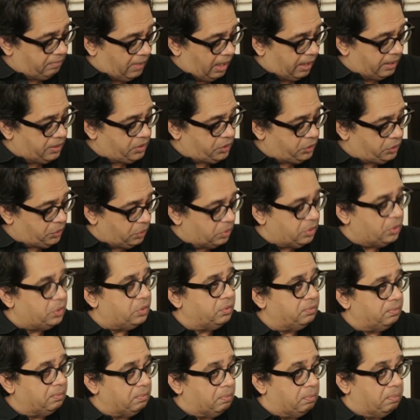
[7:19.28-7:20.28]
I
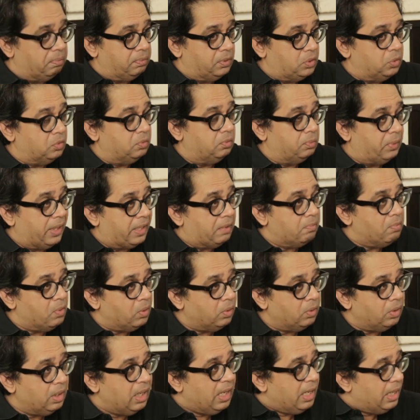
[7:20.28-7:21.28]
should do way
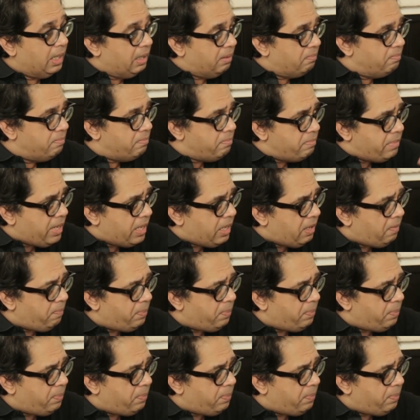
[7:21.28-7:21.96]
more. Maybe.